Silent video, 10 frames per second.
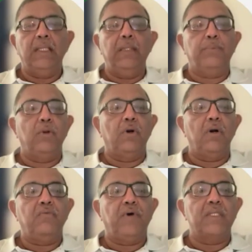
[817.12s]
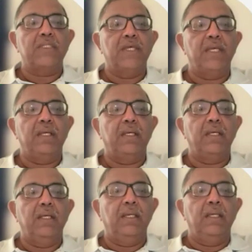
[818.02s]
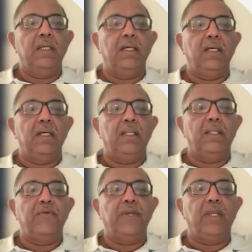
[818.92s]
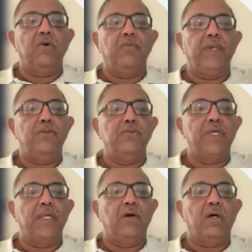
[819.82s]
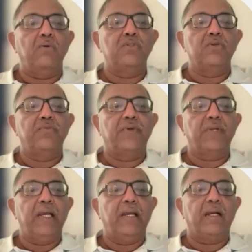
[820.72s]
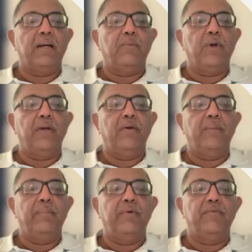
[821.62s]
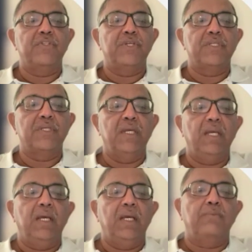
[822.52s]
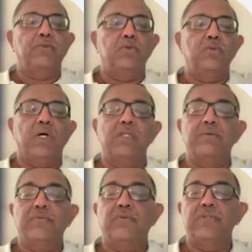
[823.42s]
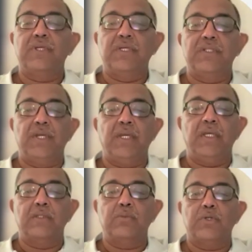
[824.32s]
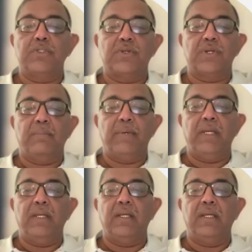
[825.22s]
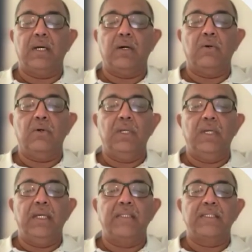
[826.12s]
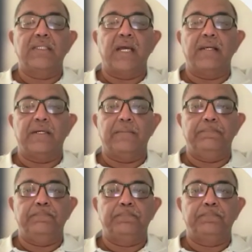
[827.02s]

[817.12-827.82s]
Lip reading: The prolonged fasting, the drinking of 8 to 10 ounces of clear carbohydrate beverages up to 2 hours before surgery is what is recommended now as a standard.